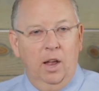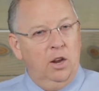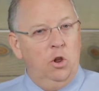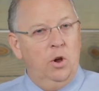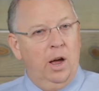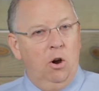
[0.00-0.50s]
and yet
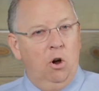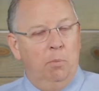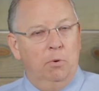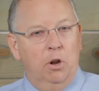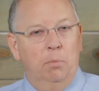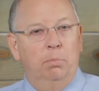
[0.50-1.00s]
you got
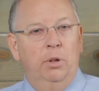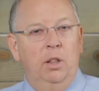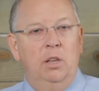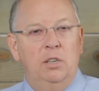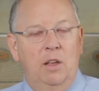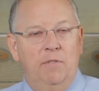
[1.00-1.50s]
home
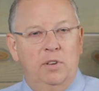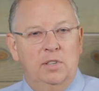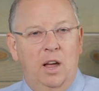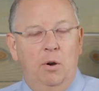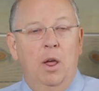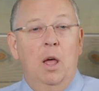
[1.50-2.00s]
completely safe and
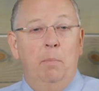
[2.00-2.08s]
sound